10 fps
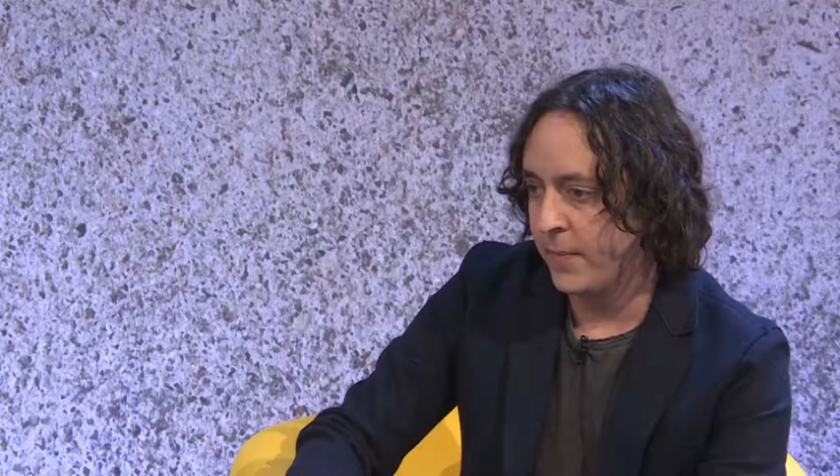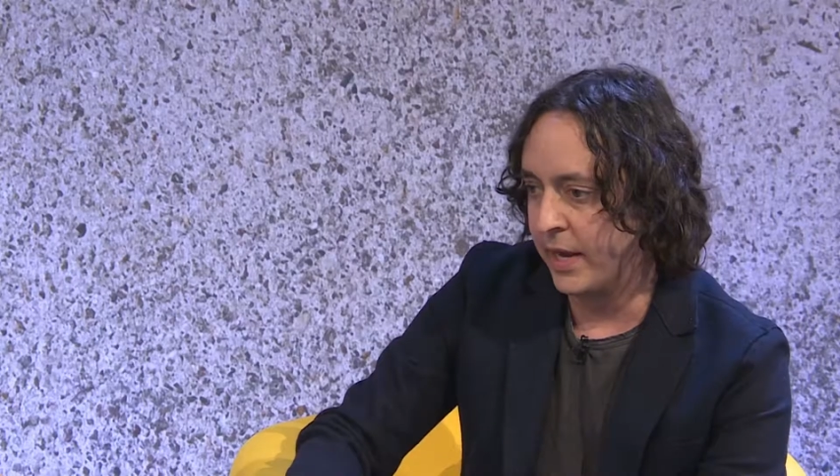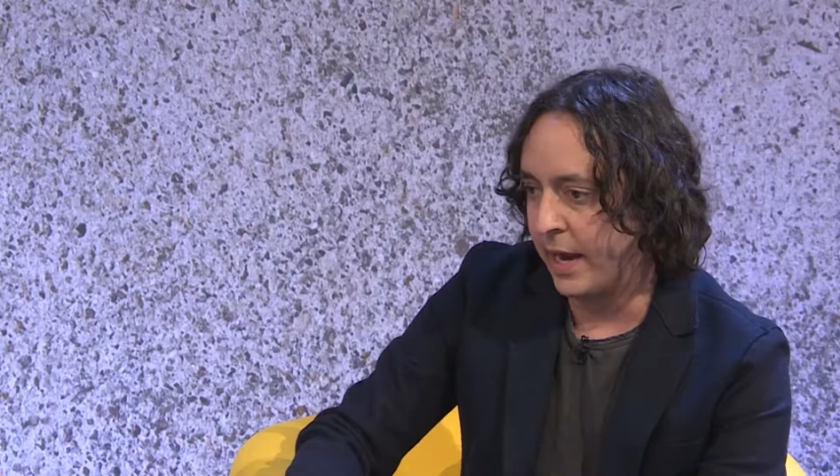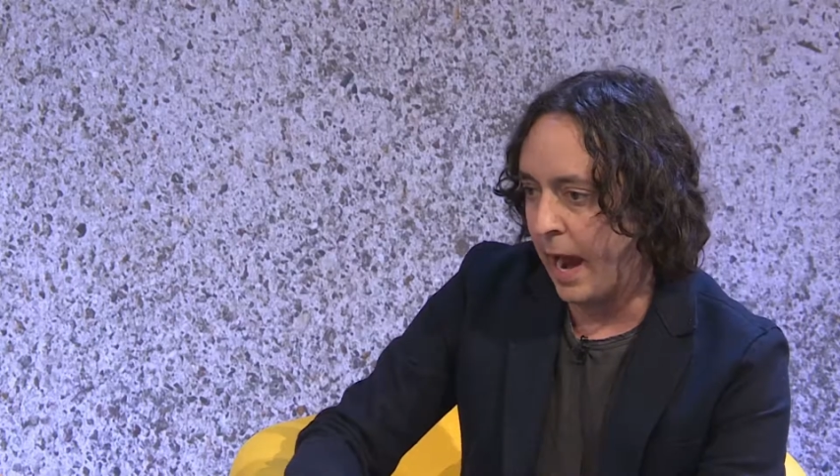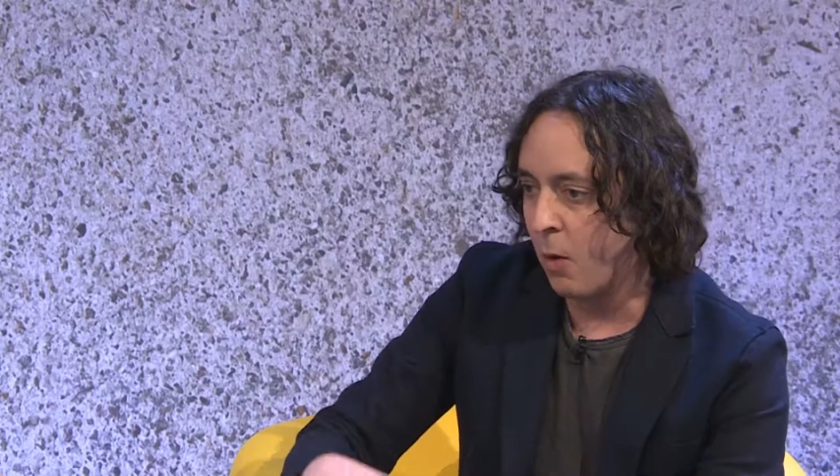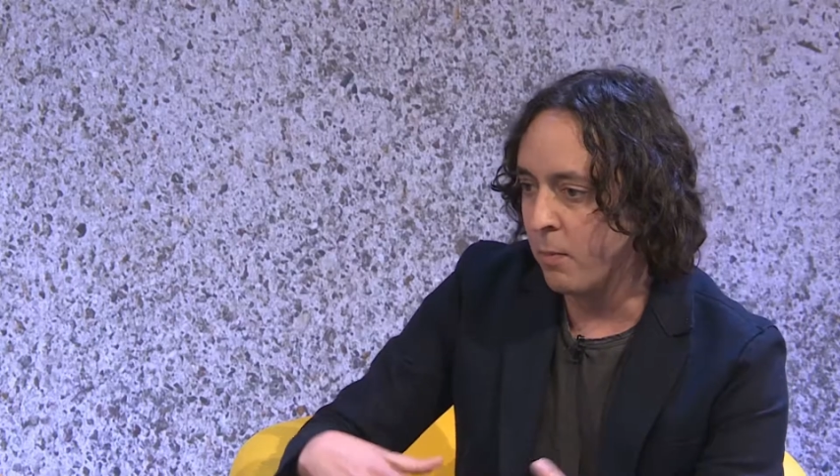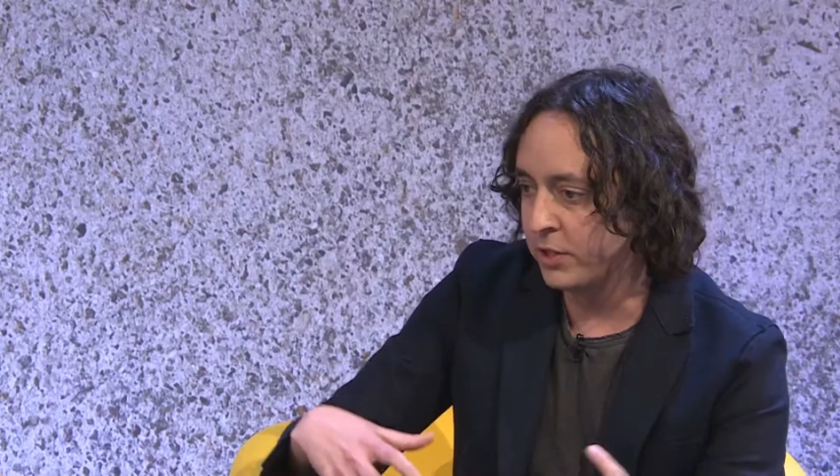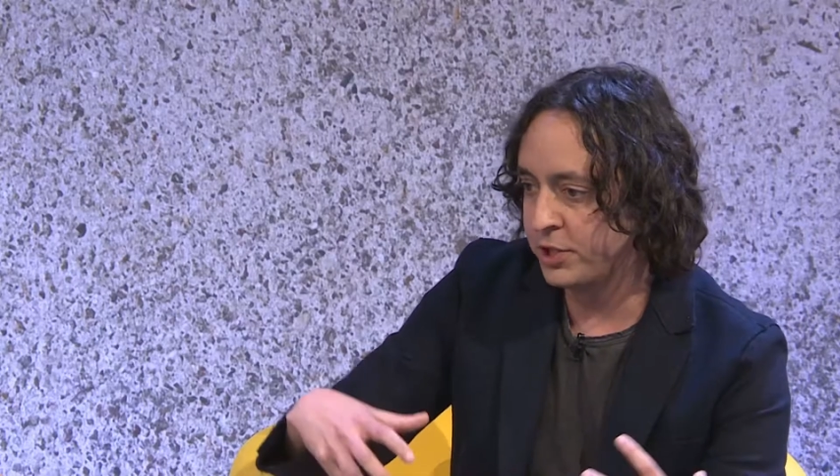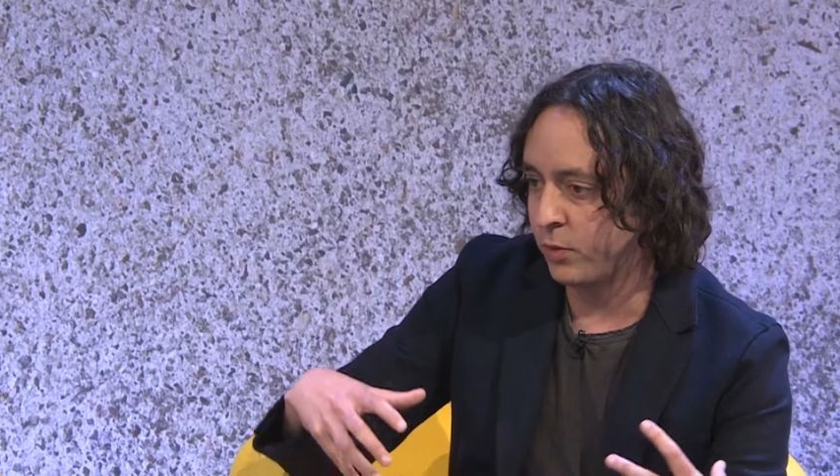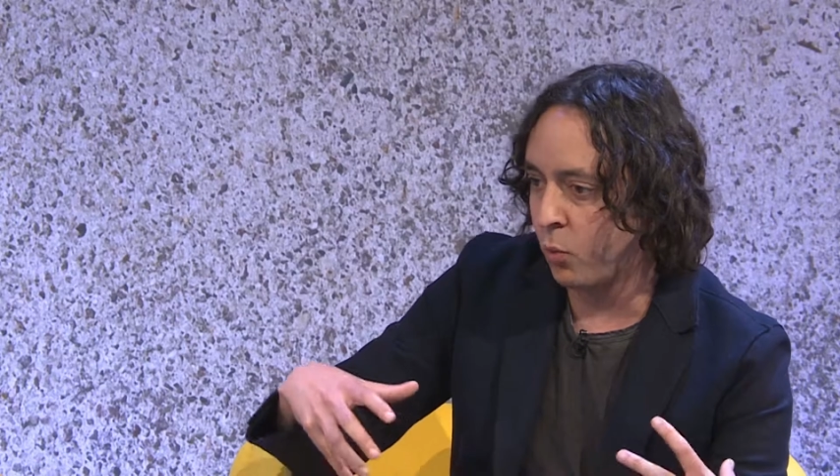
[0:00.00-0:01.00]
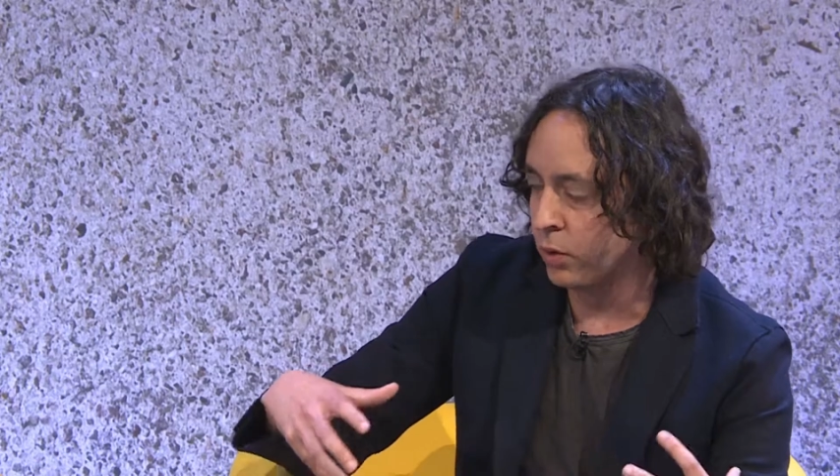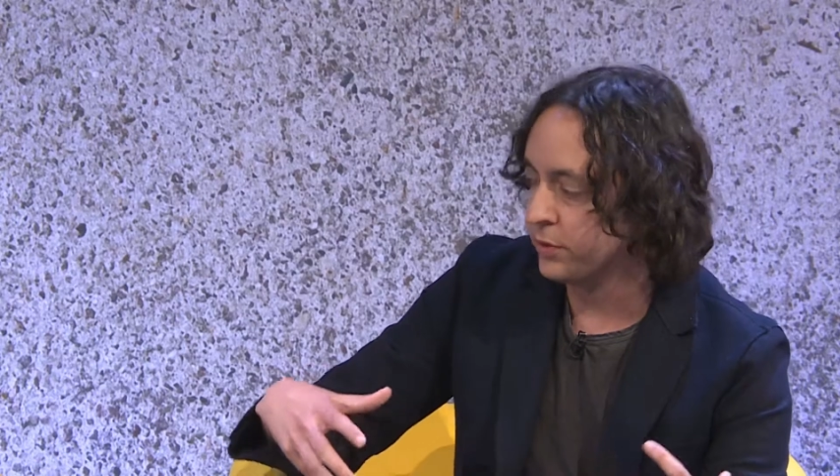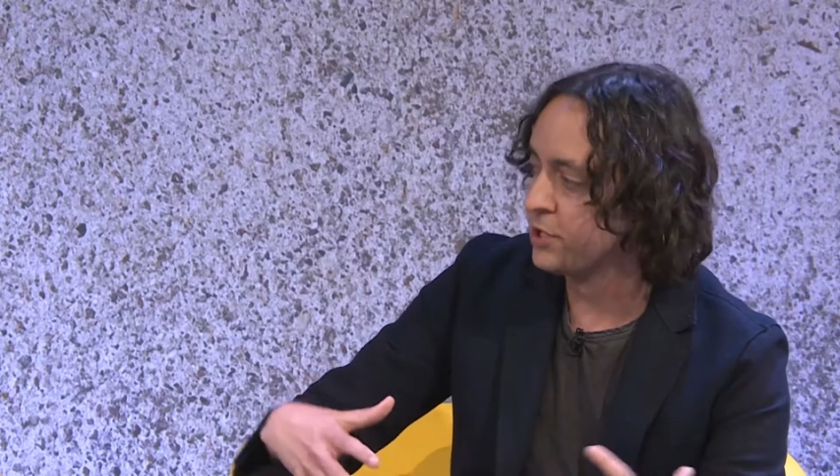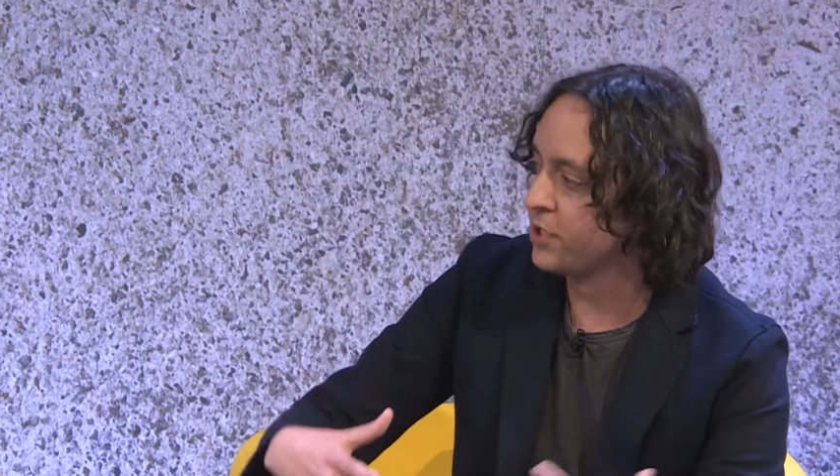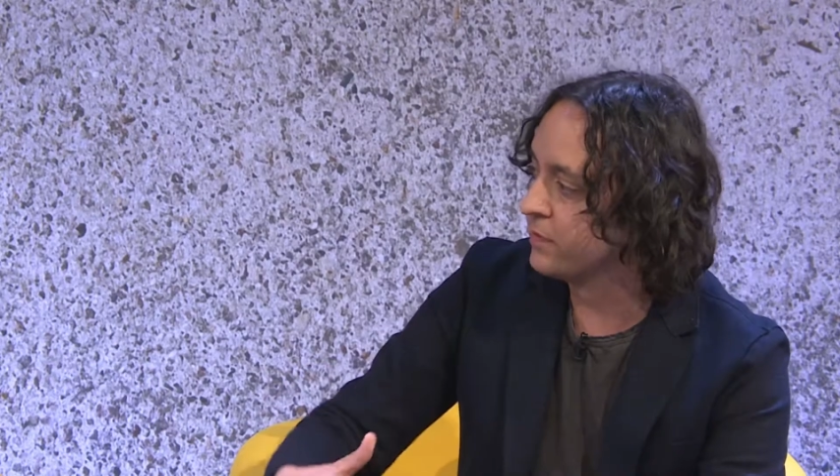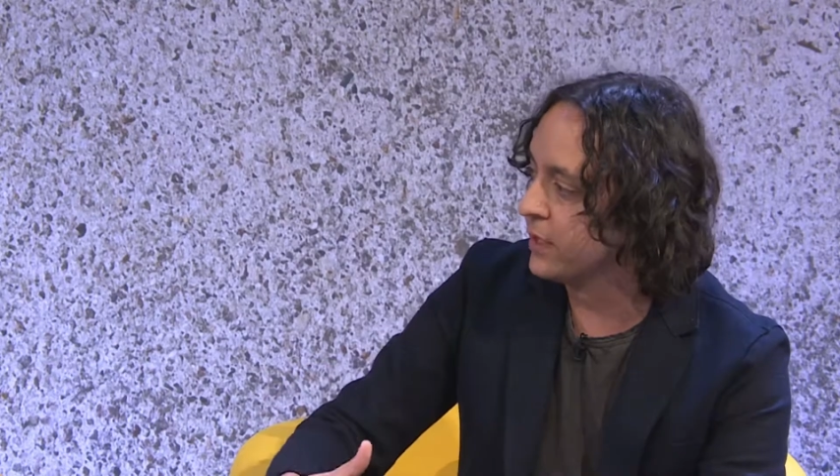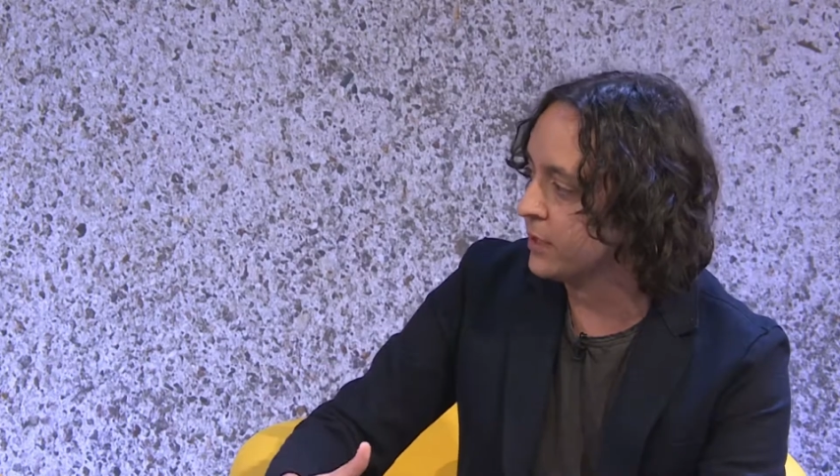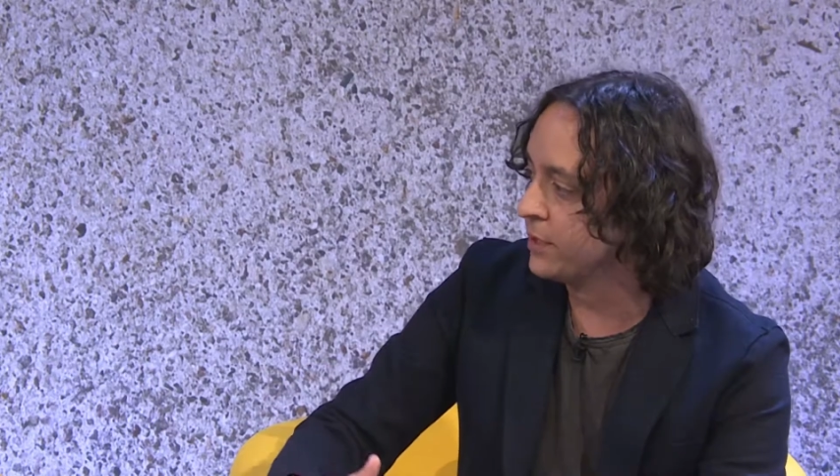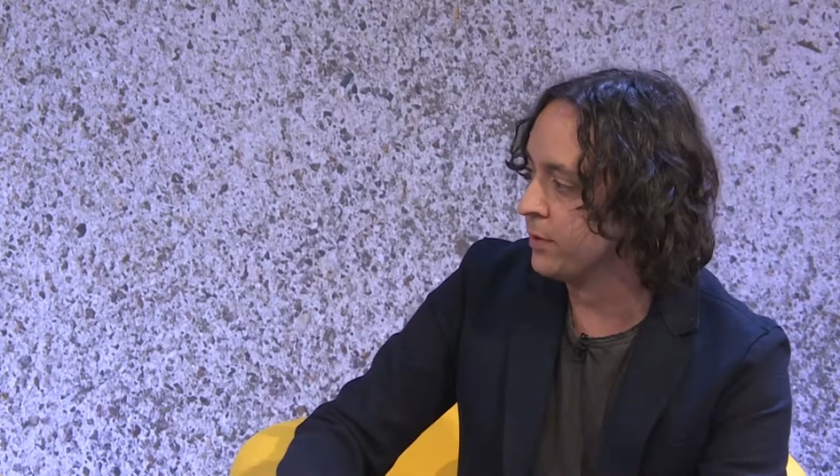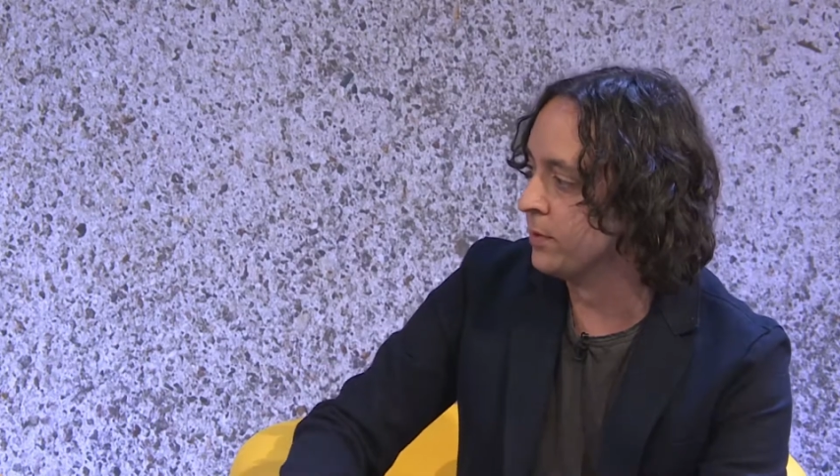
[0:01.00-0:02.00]
and how much the world is
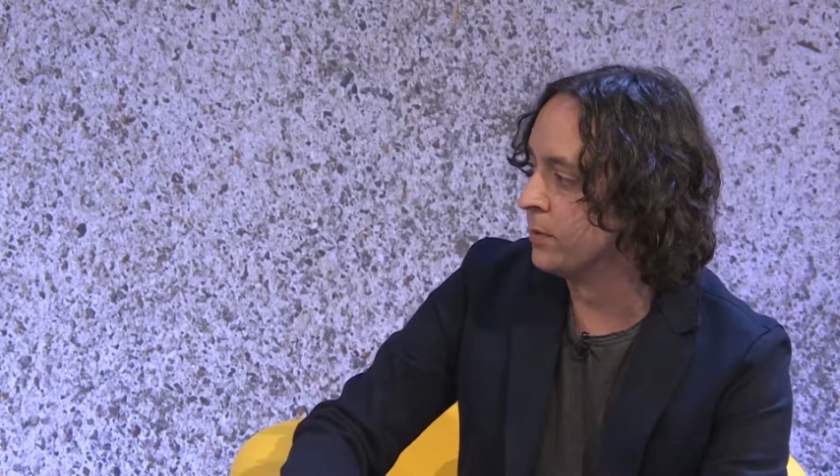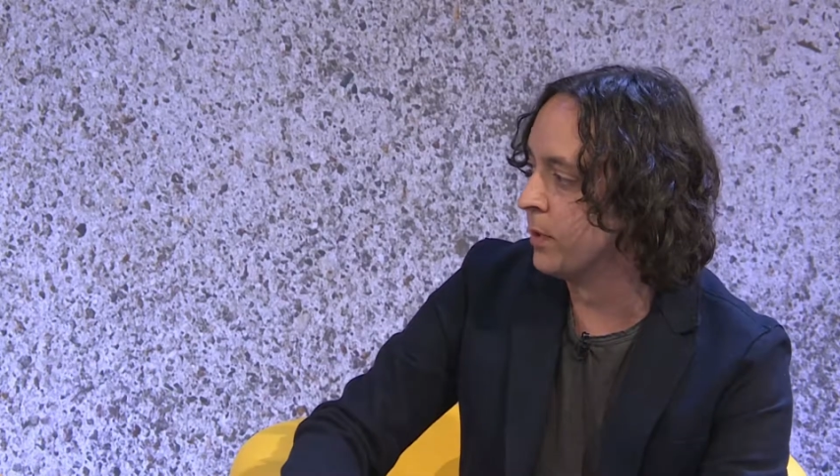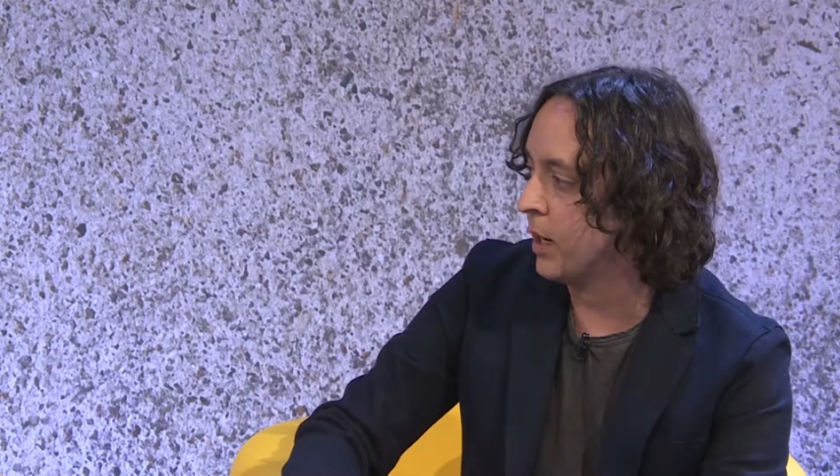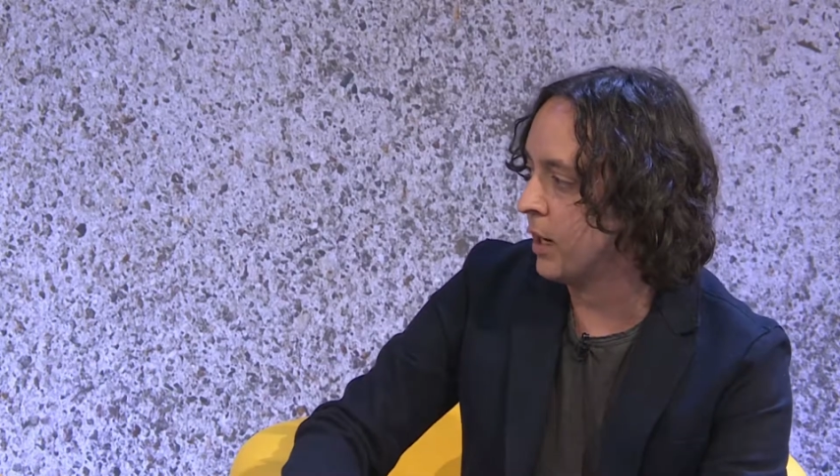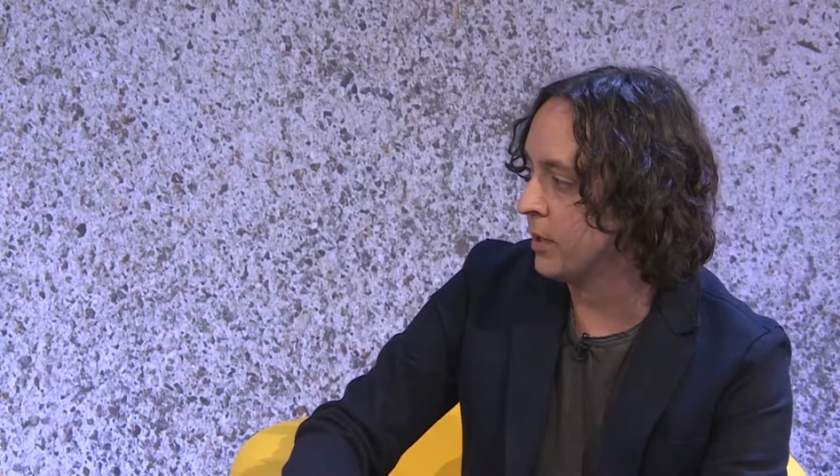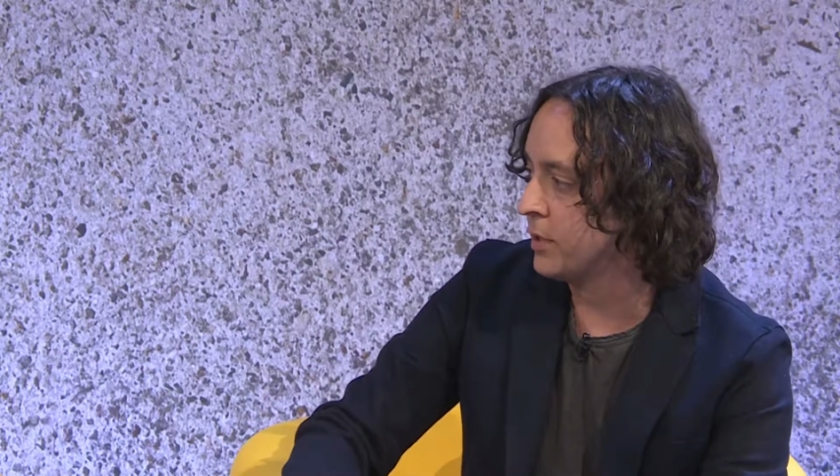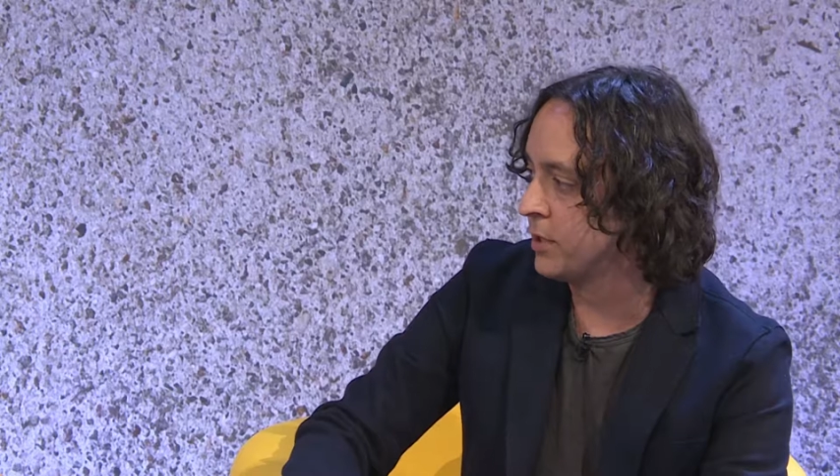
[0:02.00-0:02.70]
shifting to uh,